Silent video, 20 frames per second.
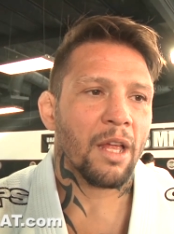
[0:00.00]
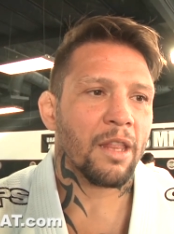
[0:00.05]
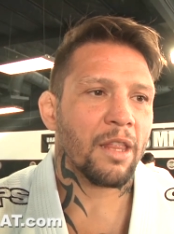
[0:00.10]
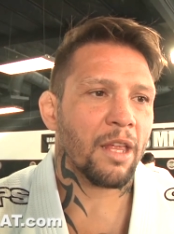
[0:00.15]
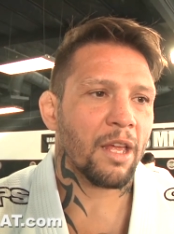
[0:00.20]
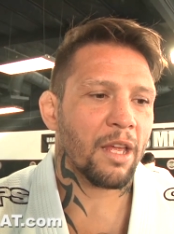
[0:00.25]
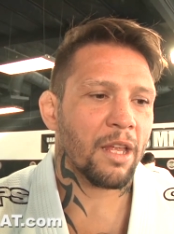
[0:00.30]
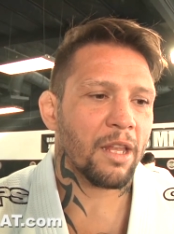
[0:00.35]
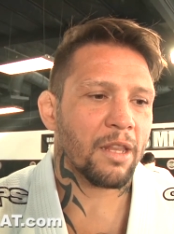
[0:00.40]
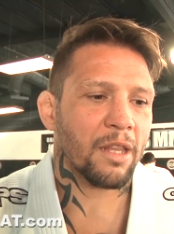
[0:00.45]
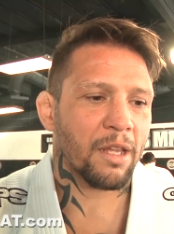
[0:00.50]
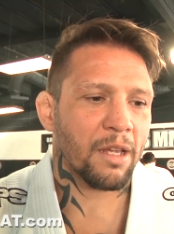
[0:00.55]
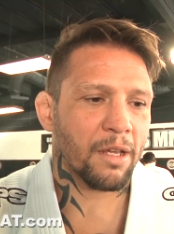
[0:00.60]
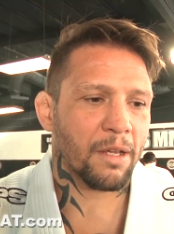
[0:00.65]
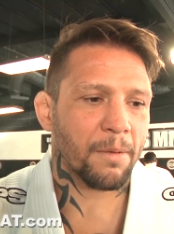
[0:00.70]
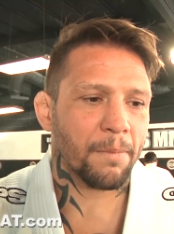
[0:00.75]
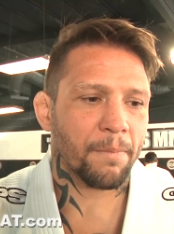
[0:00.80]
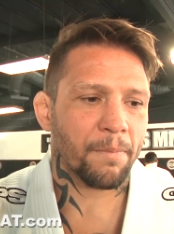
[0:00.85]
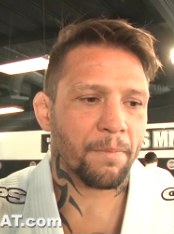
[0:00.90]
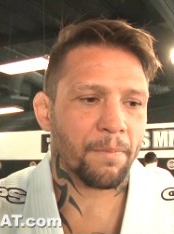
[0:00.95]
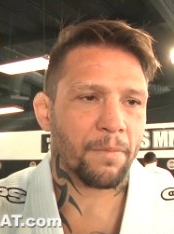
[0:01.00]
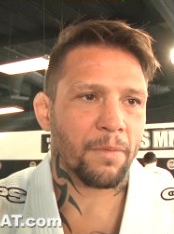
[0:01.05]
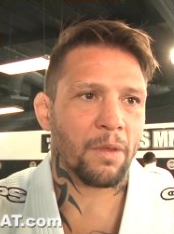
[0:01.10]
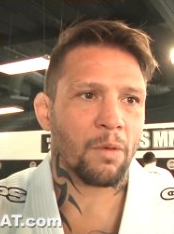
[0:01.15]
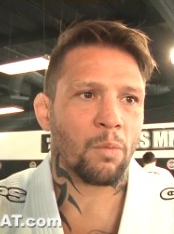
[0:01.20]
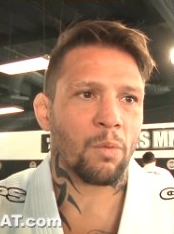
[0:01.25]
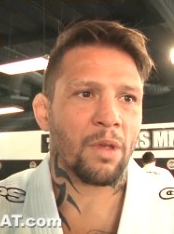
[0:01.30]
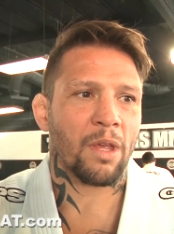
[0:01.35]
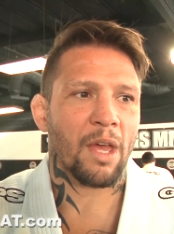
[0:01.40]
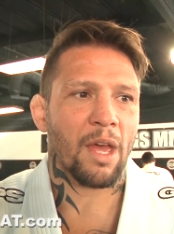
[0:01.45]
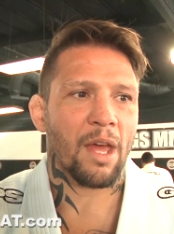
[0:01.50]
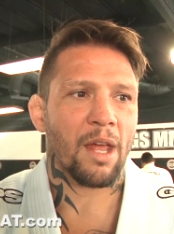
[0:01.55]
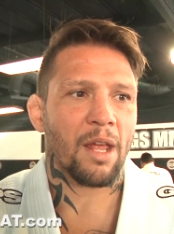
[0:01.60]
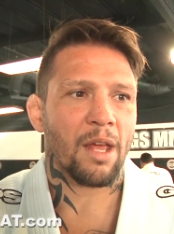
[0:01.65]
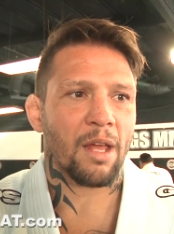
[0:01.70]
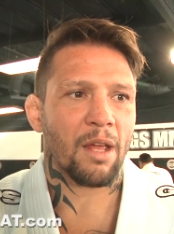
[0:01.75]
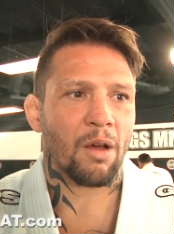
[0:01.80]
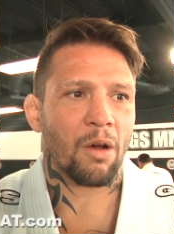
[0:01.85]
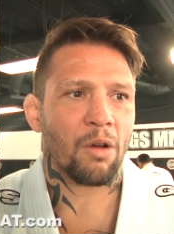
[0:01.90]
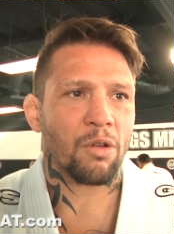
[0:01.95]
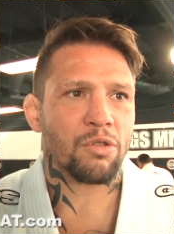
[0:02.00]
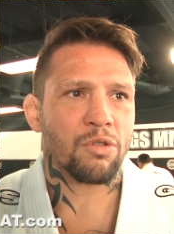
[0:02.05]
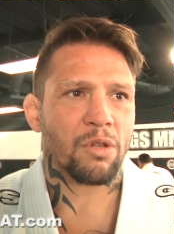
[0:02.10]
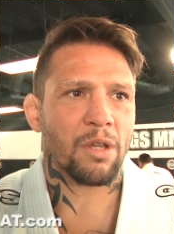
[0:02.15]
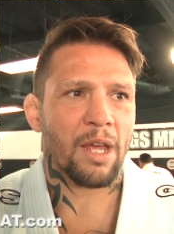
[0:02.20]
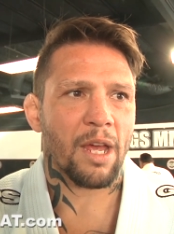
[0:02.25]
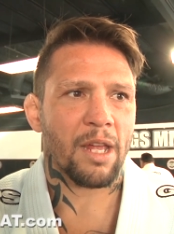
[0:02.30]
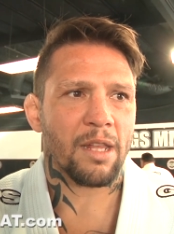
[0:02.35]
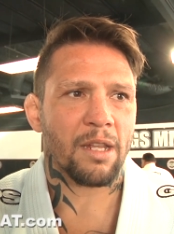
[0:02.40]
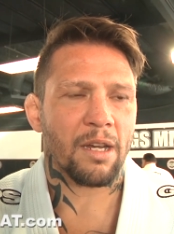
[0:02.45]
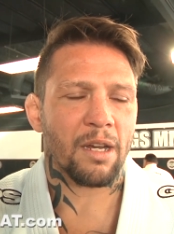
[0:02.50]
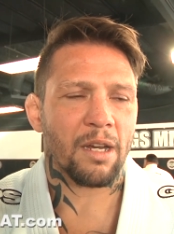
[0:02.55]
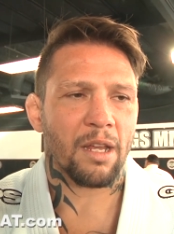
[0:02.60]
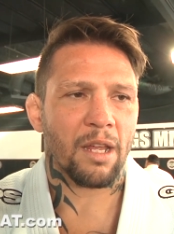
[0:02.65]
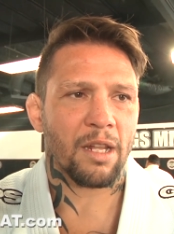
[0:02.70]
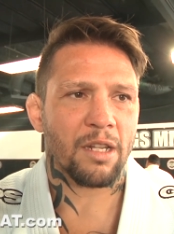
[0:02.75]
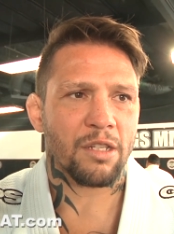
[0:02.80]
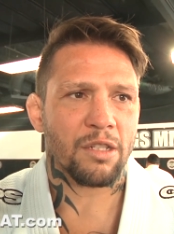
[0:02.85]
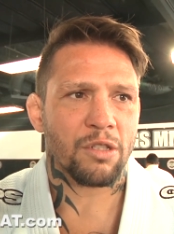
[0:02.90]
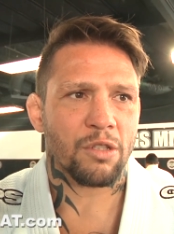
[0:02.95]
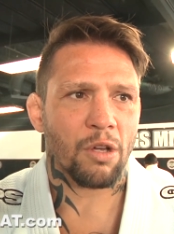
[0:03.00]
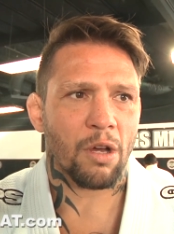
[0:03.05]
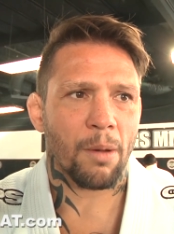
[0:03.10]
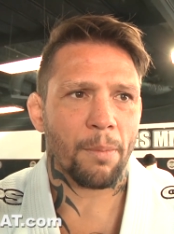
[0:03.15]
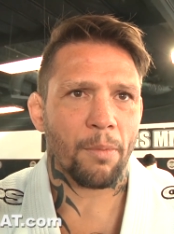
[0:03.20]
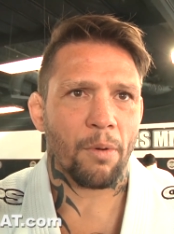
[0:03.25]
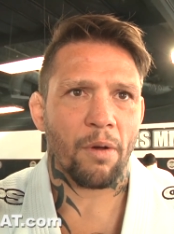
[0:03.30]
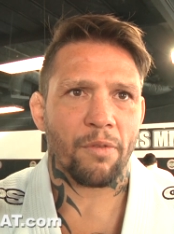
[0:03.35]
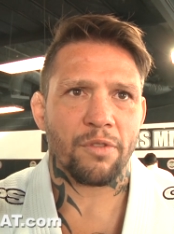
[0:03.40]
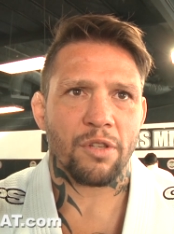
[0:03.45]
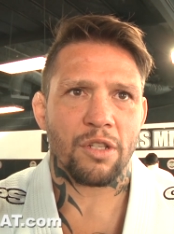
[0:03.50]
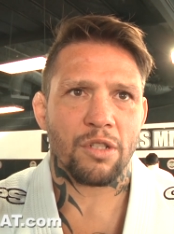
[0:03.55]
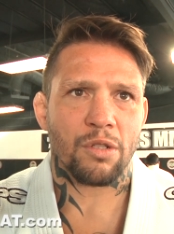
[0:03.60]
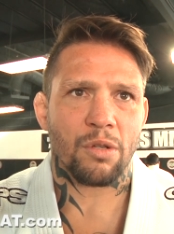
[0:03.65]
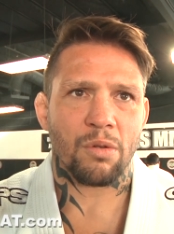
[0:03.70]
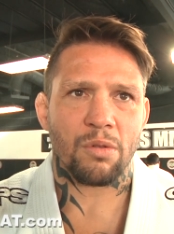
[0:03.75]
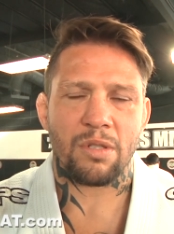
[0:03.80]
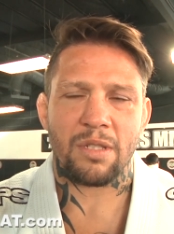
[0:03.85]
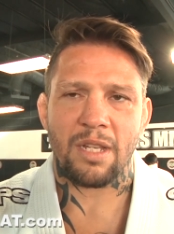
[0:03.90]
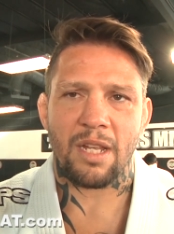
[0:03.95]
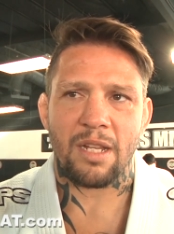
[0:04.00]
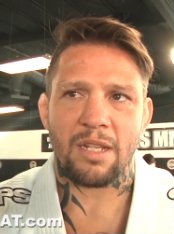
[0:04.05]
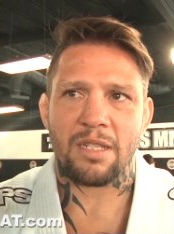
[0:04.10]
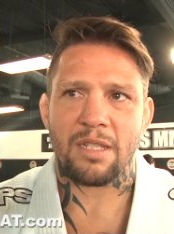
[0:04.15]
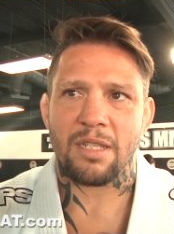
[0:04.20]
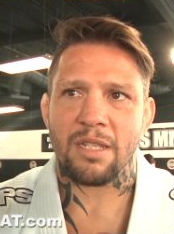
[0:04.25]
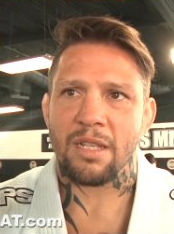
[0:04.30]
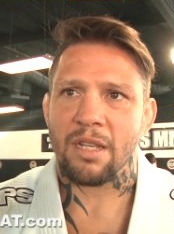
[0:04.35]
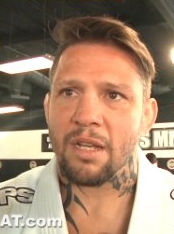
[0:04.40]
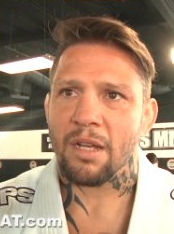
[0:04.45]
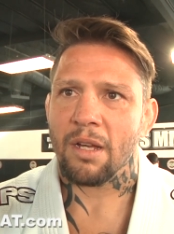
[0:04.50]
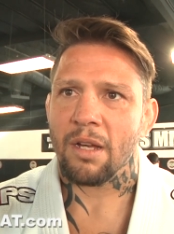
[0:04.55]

the, the we get all together and stop of this nonsense